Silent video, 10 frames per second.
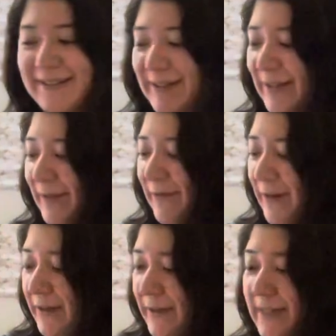So
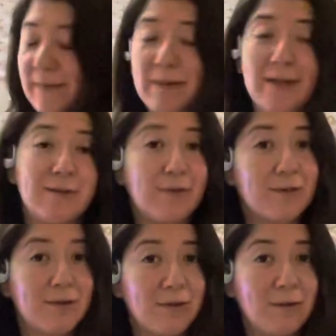different uses, but it's
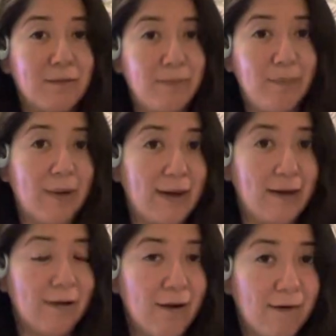also
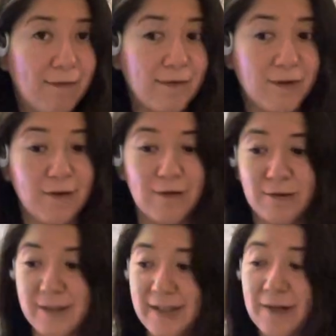part of your
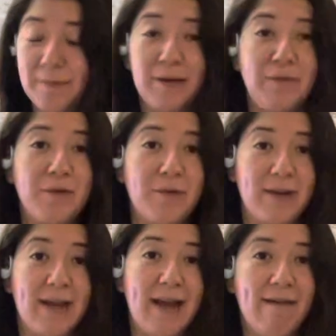setup if you want
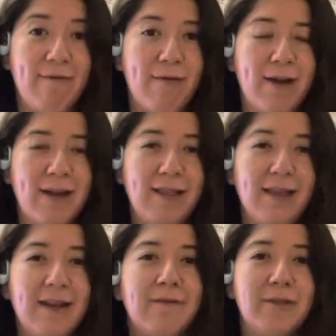to have one, and
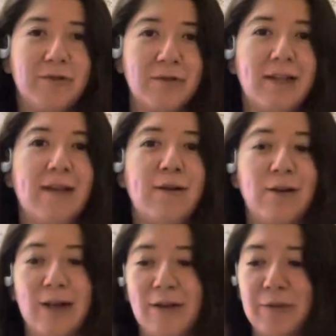then eventually
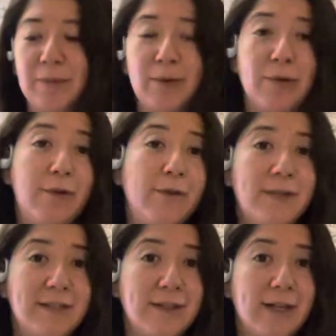learn how to put all
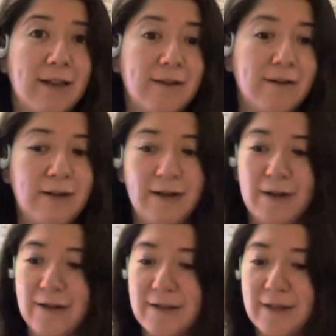this together.
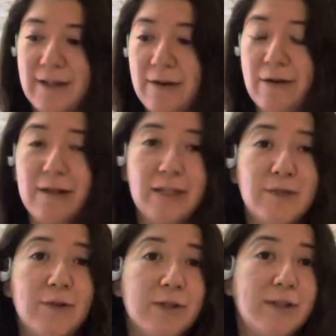So the goal is
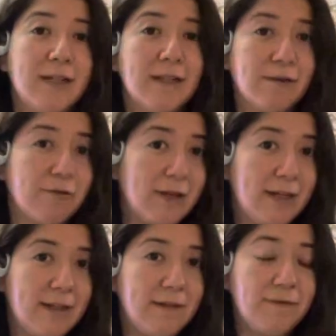for you to get
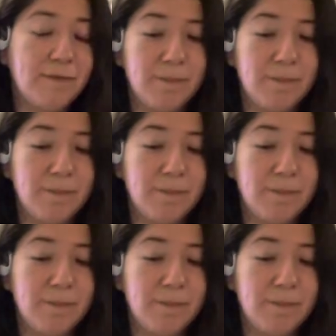creative.